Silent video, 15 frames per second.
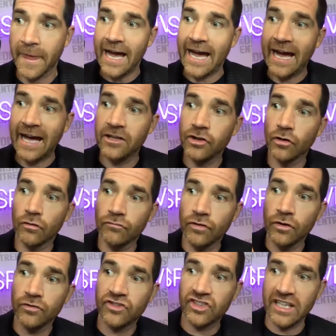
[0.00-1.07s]
And your
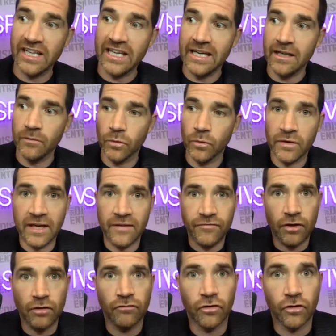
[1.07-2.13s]
routine will give
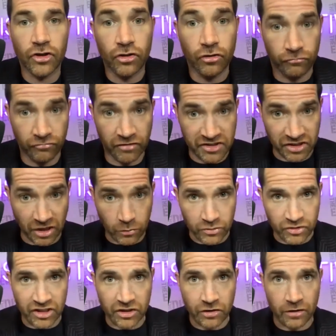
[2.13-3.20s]
you
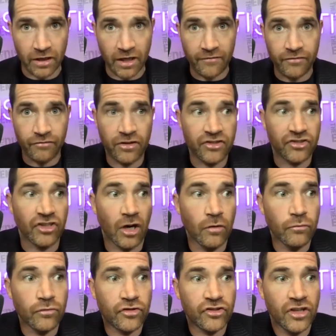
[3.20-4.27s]
results in your life.
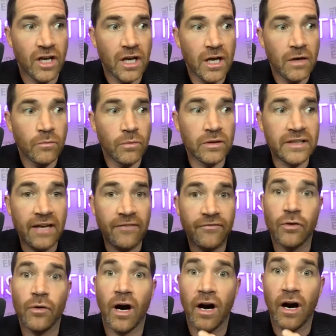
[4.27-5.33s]
Results will give
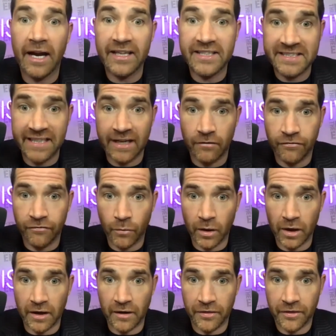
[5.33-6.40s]
you high self worth.